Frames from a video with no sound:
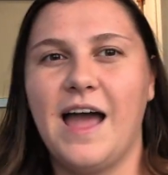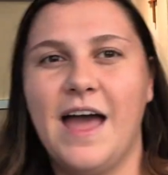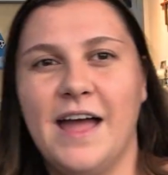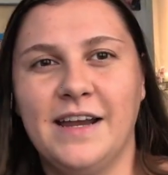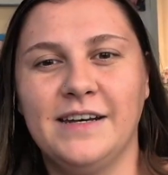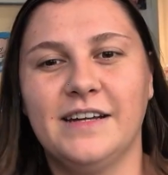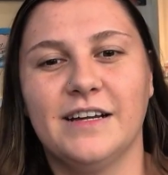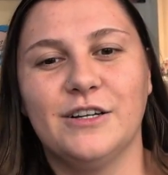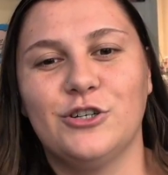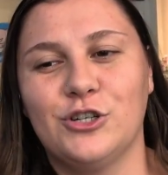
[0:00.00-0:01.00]

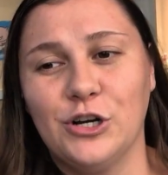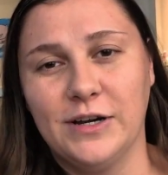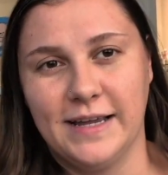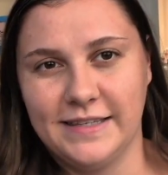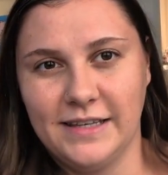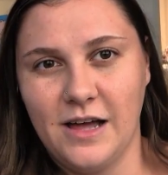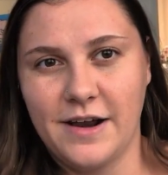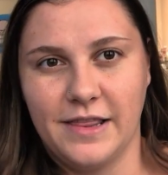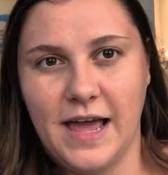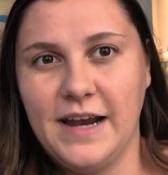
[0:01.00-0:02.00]
and sure, it gets a lot
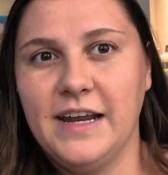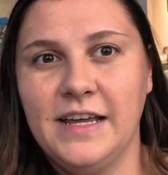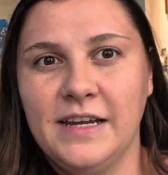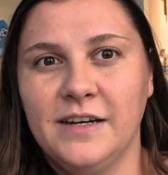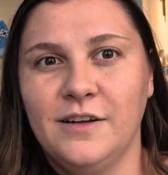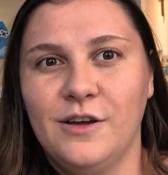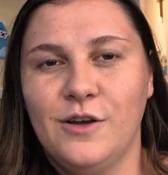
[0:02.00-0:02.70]
of light in,